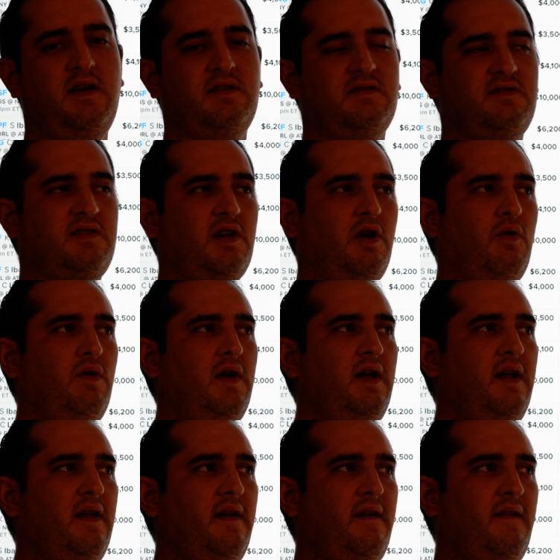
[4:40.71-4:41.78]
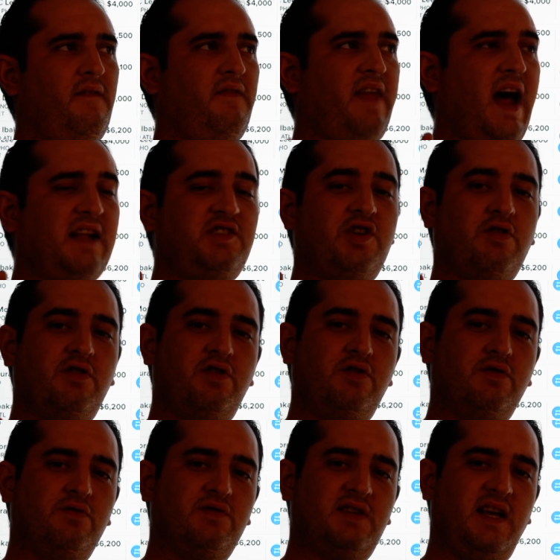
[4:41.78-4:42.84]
So that's your news,